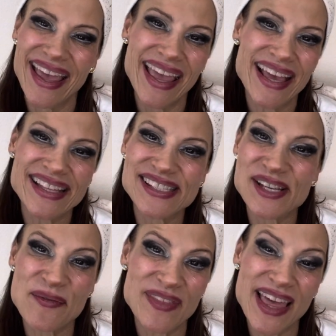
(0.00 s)
And
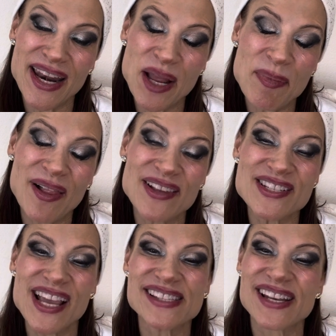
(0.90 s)
so for that, I
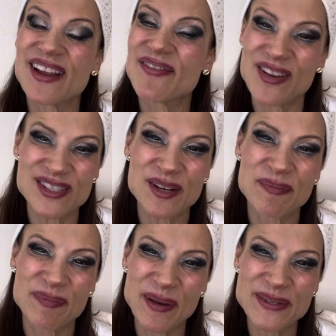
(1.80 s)
apologize. And I've also
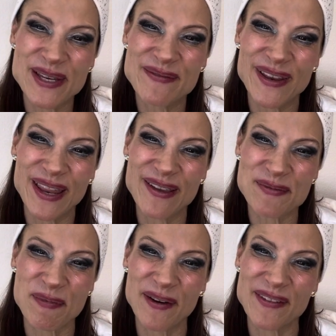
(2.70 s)
posted
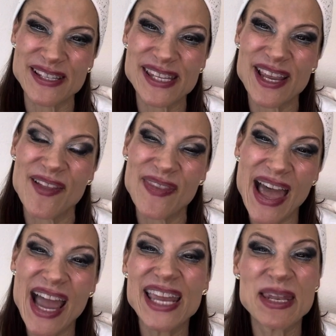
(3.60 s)
videos previously on
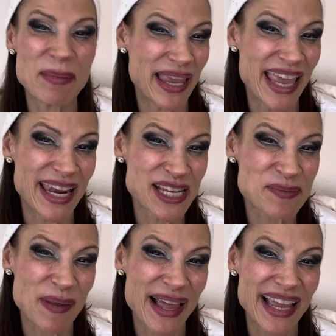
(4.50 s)
that and the mechanics
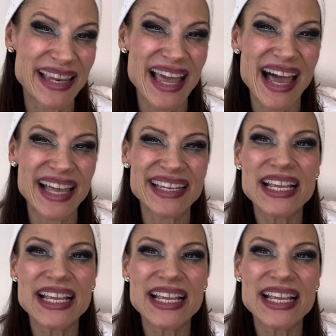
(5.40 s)
behind that.